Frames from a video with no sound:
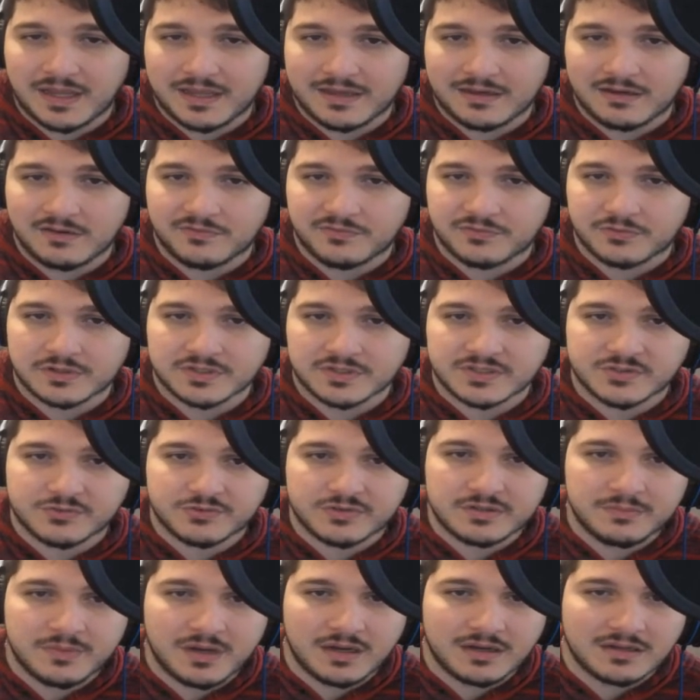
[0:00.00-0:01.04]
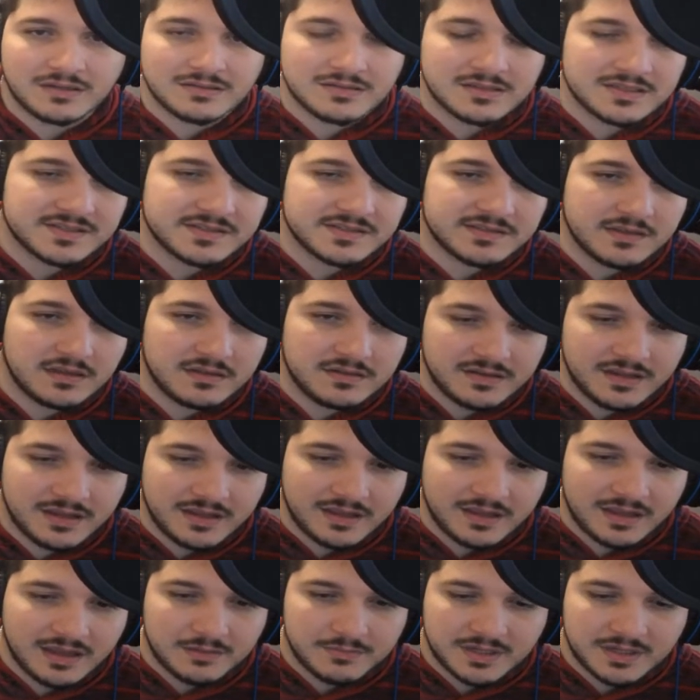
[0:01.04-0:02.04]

eye out for a stream on Sunday.